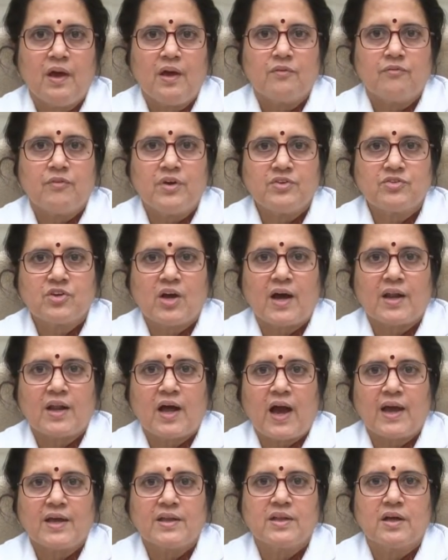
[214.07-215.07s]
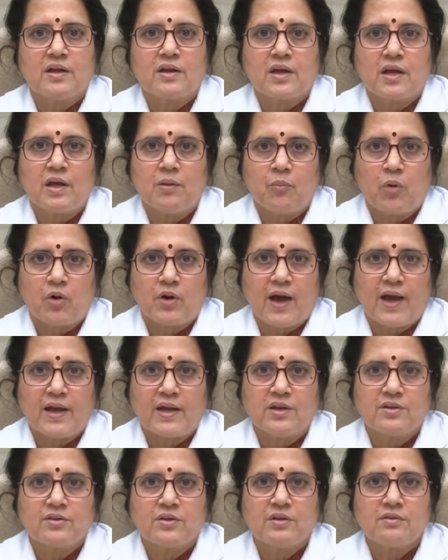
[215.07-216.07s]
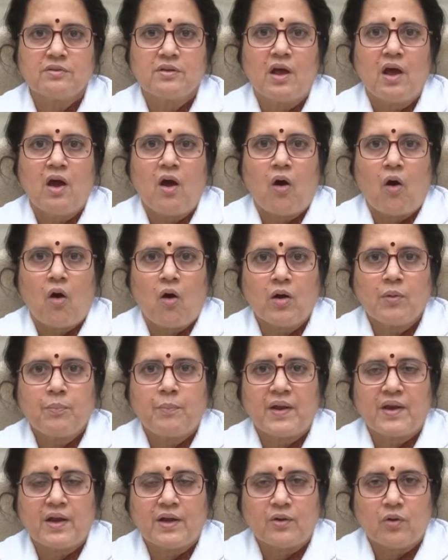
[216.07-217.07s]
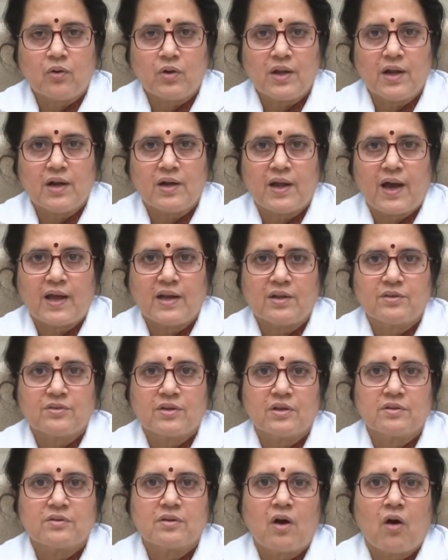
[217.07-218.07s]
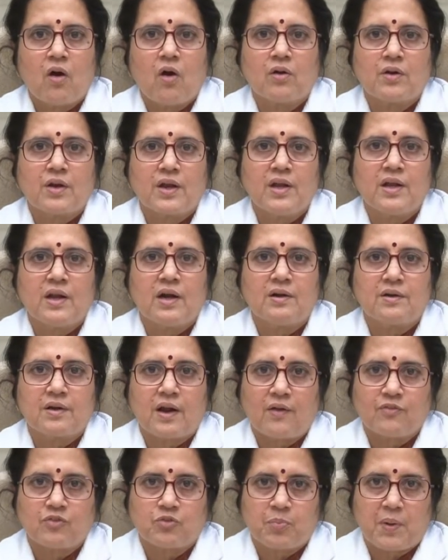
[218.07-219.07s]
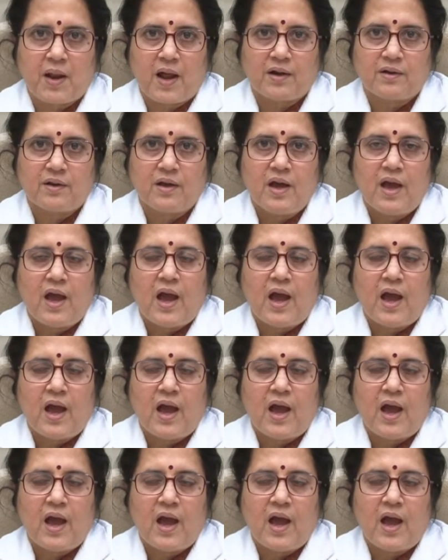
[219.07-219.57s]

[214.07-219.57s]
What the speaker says: which are either hemodialysis or peritoneal dialysis or renal transplant.